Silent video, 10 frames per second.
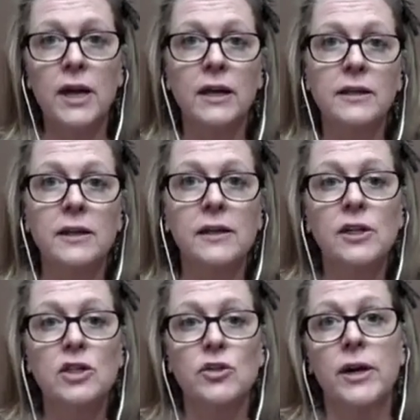and
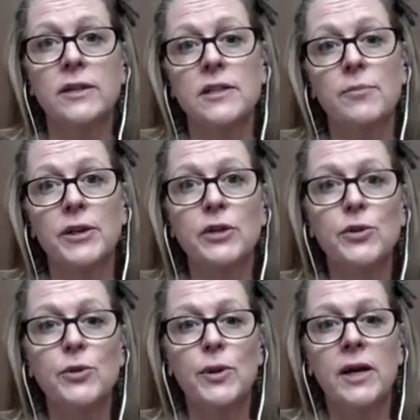trying something new.